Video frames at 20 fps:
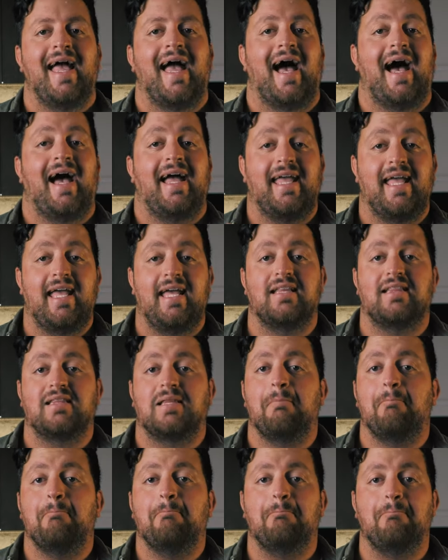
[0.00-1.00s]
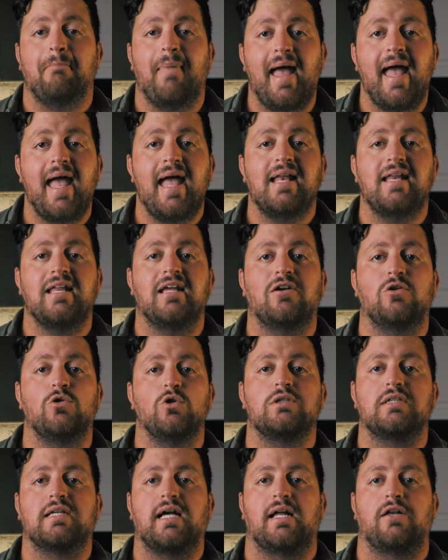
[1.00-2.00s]
I ate many
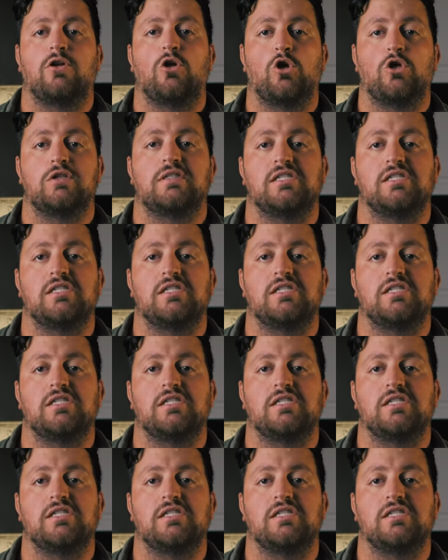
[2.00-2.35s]
good Cannolo